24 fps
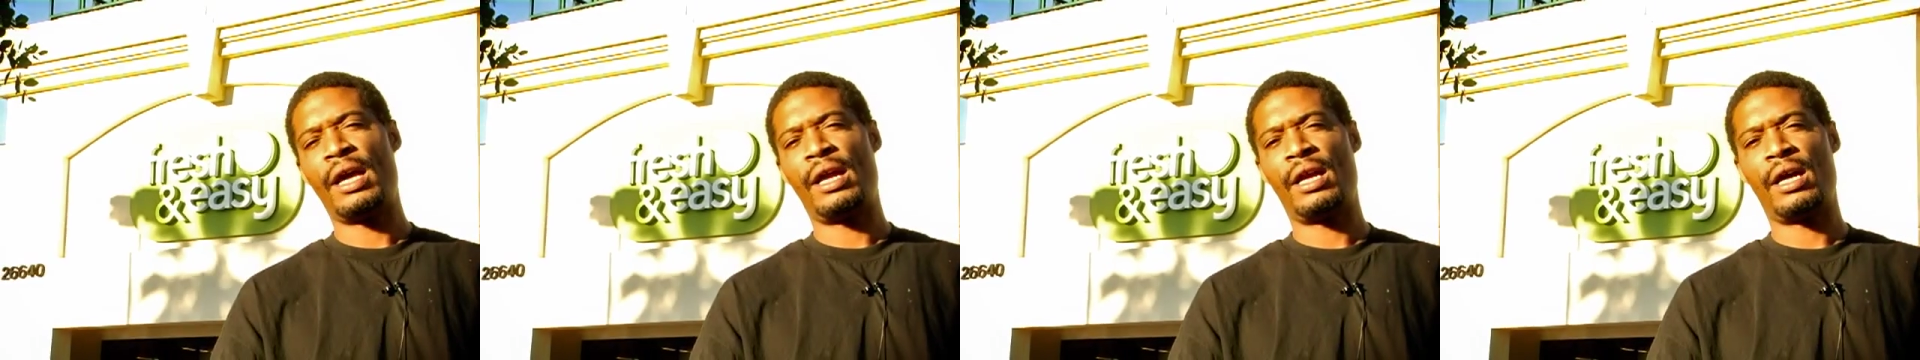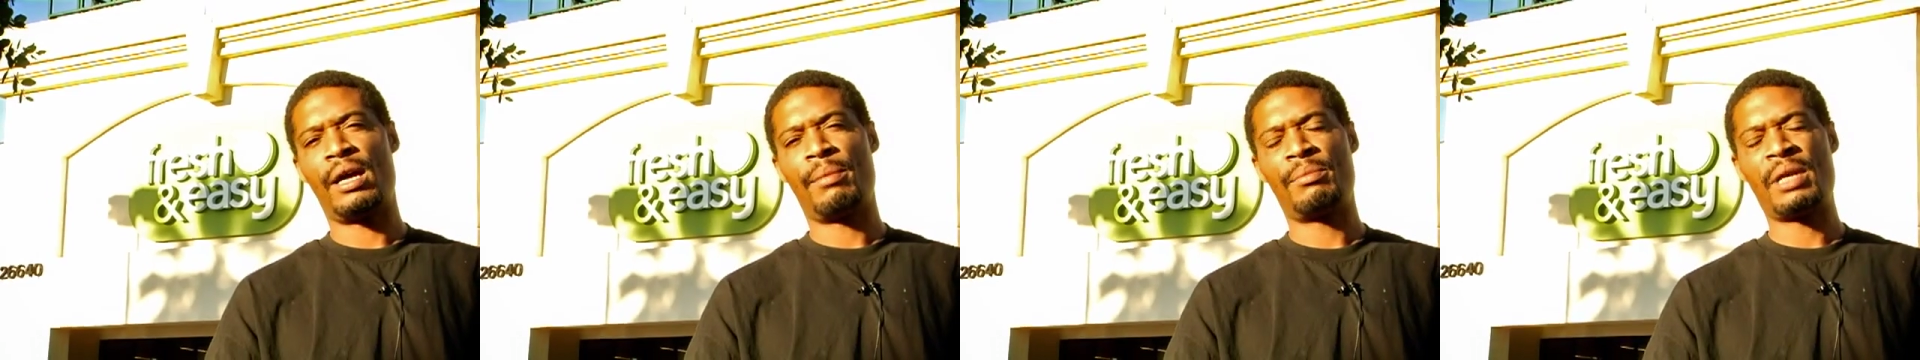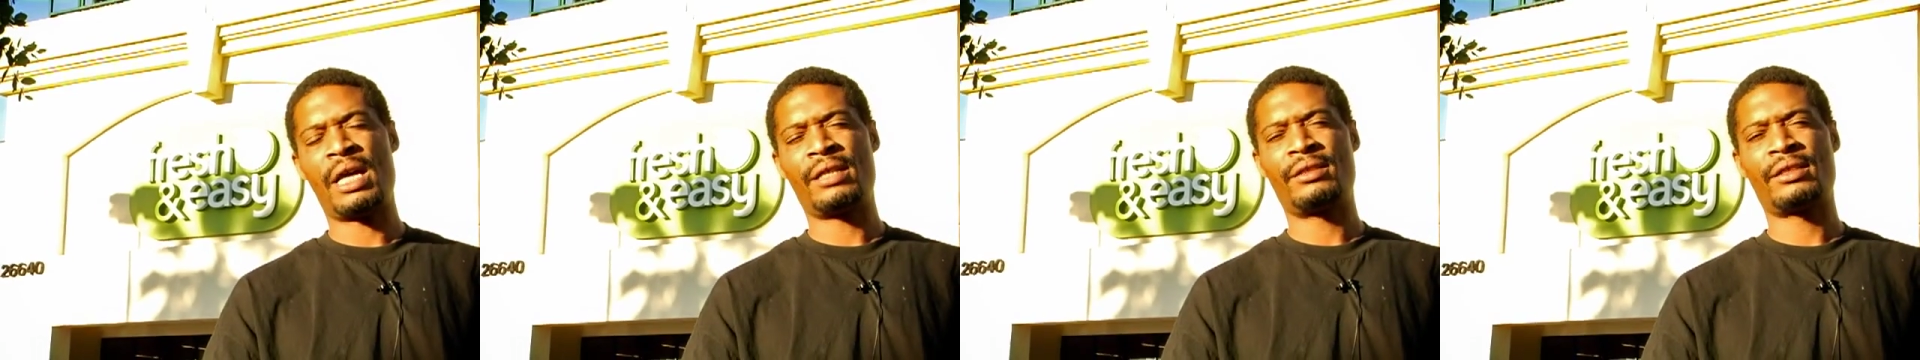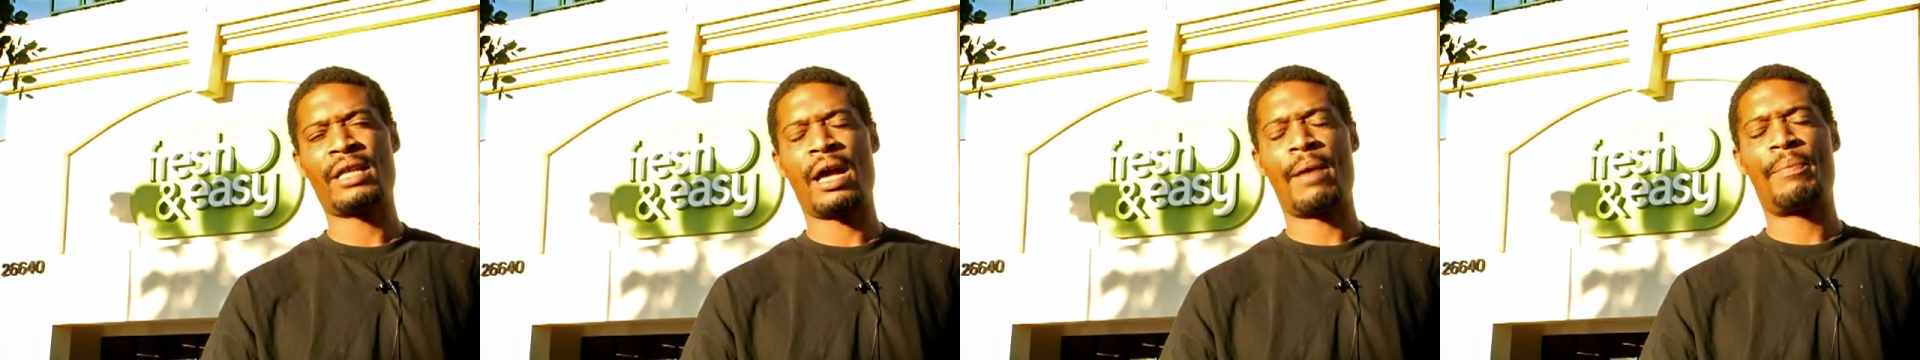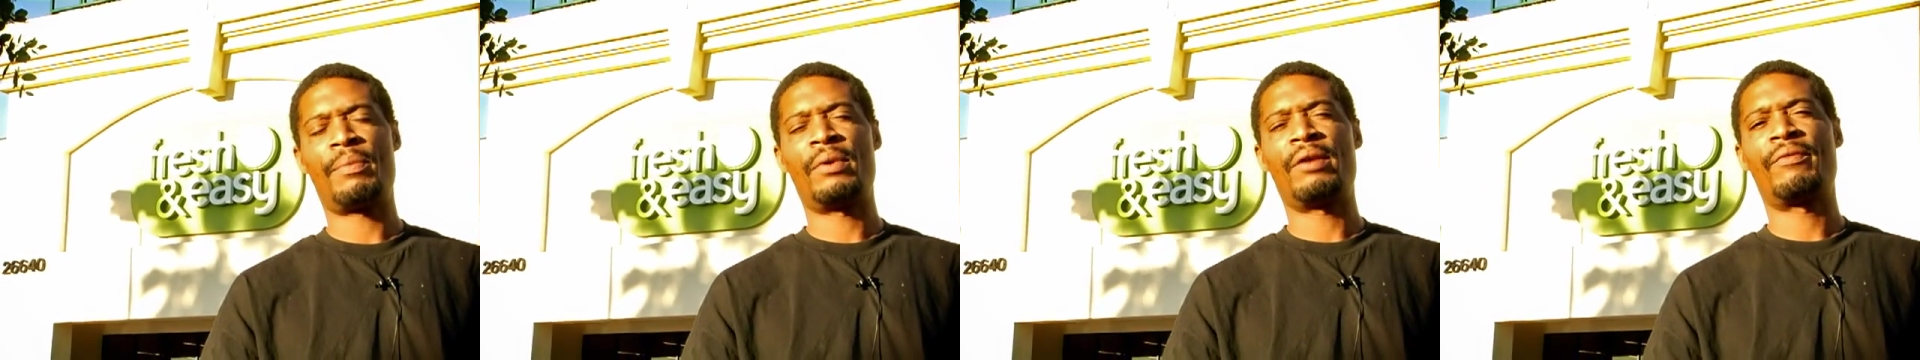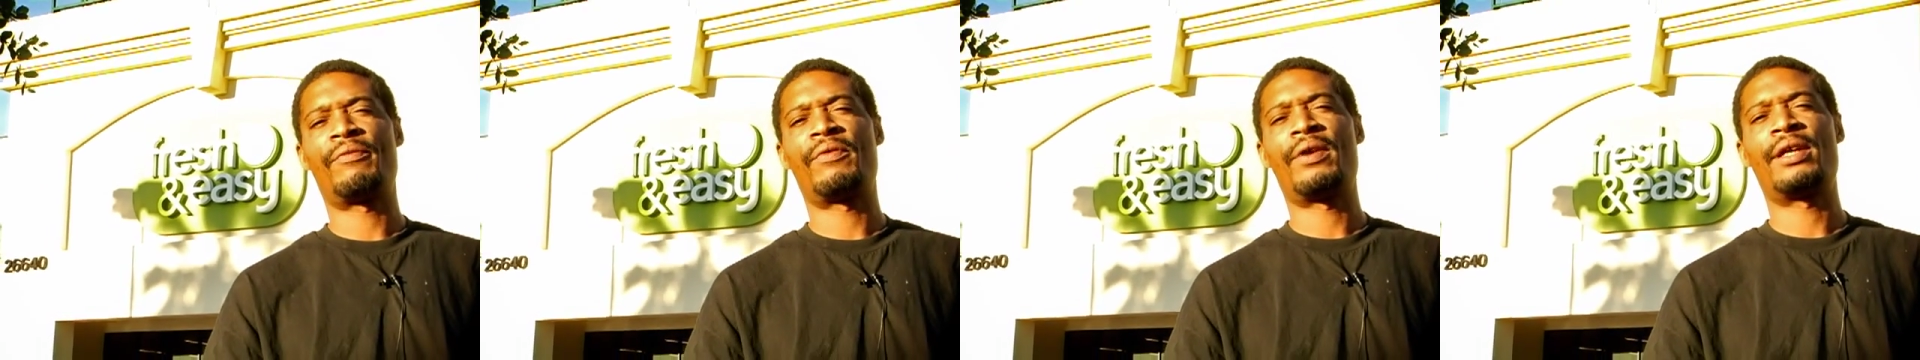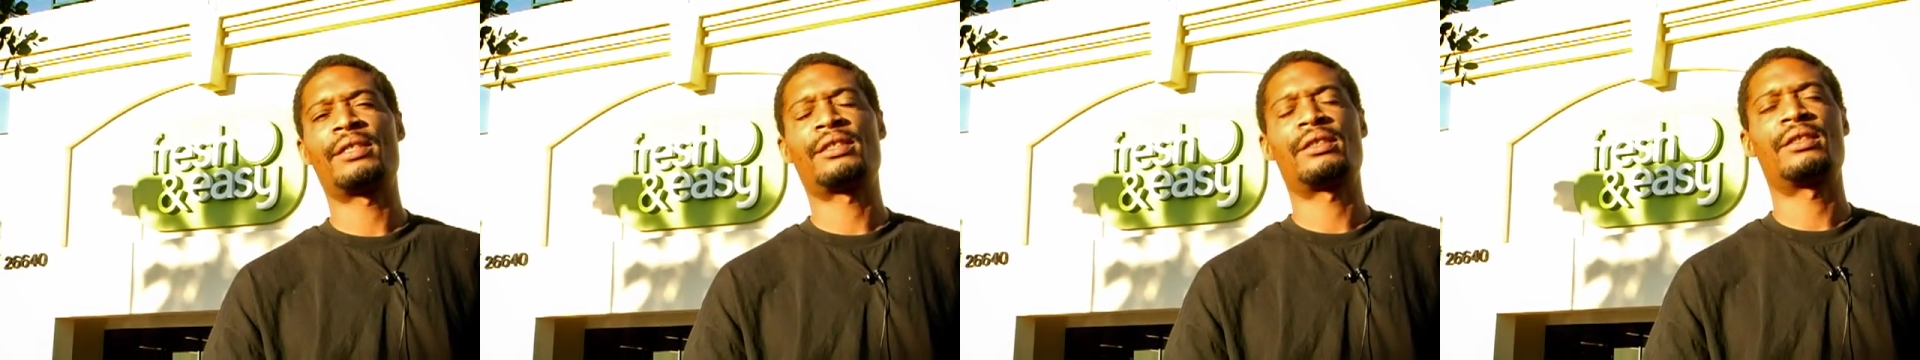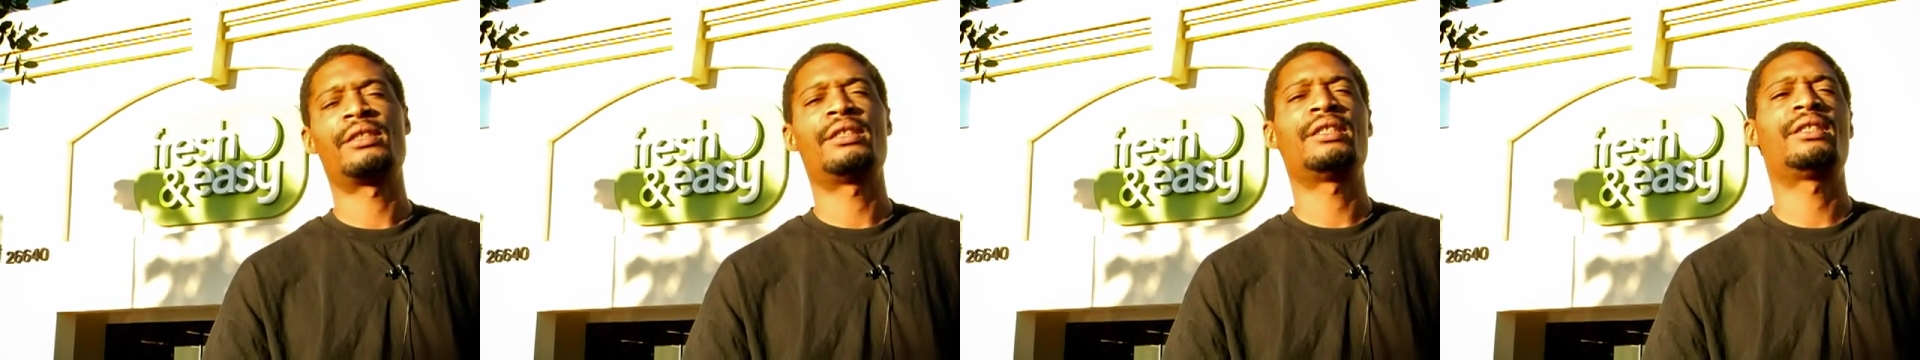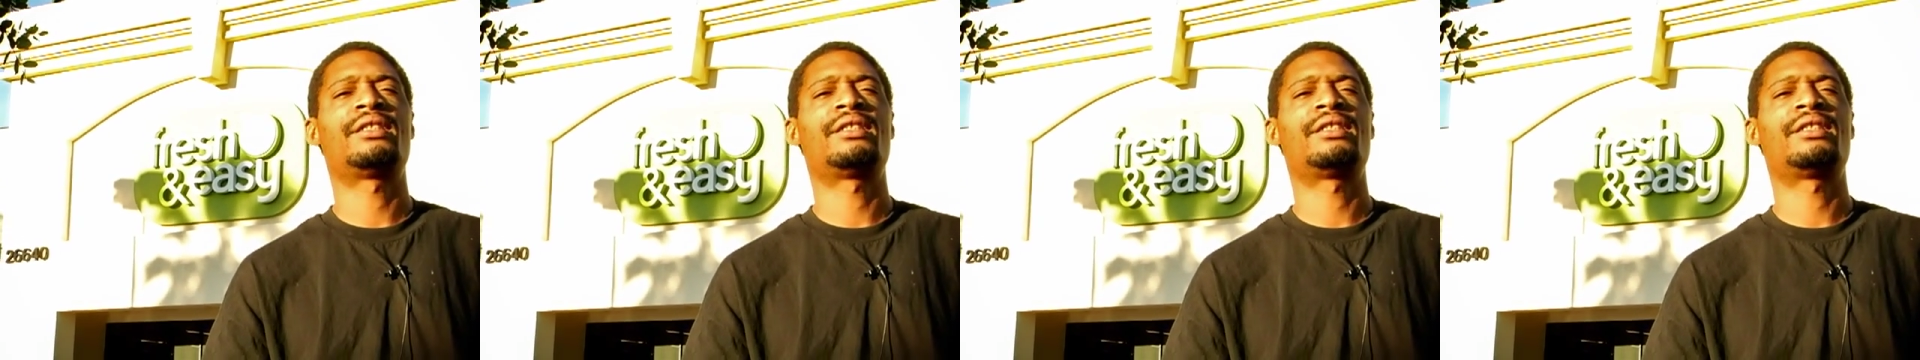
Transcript: And I'm not shopping at Fresh and